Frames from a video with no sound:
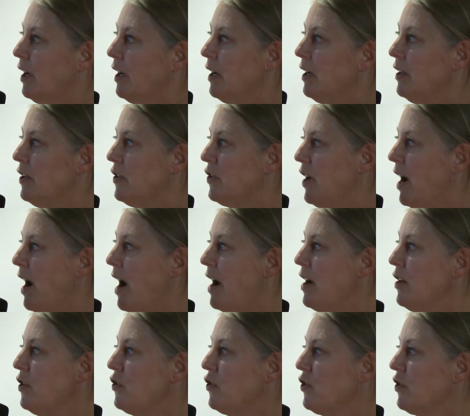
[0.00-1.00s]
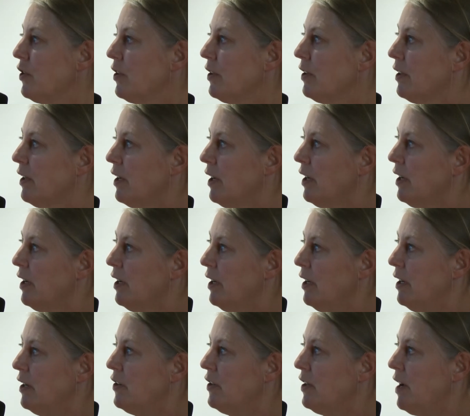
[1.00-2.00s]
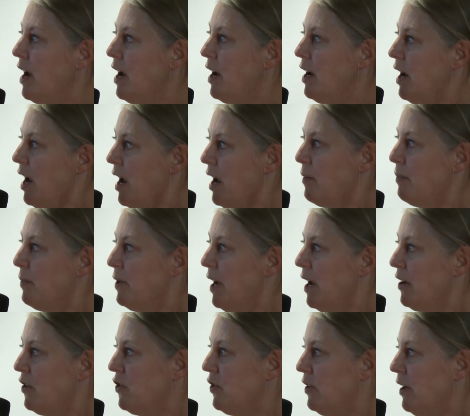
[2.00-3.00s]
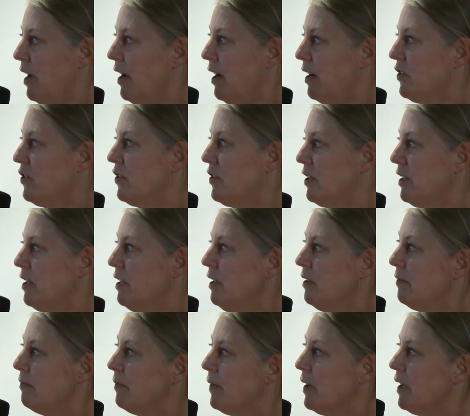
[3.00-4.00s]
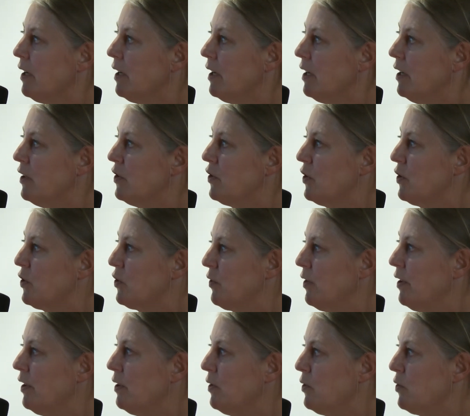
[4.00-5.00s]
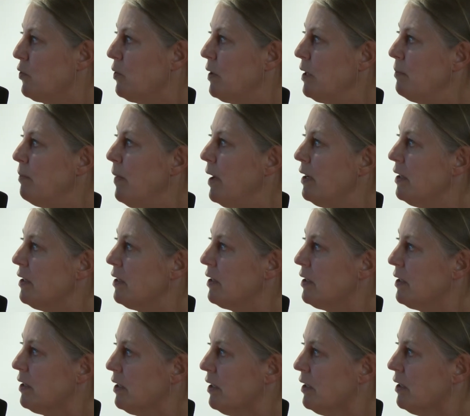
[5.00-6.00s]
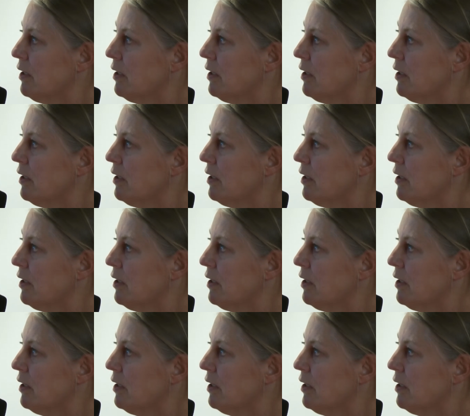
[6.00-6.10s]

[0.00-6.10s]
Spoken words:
Here's your age. Here's the APHC. Here's the treatment.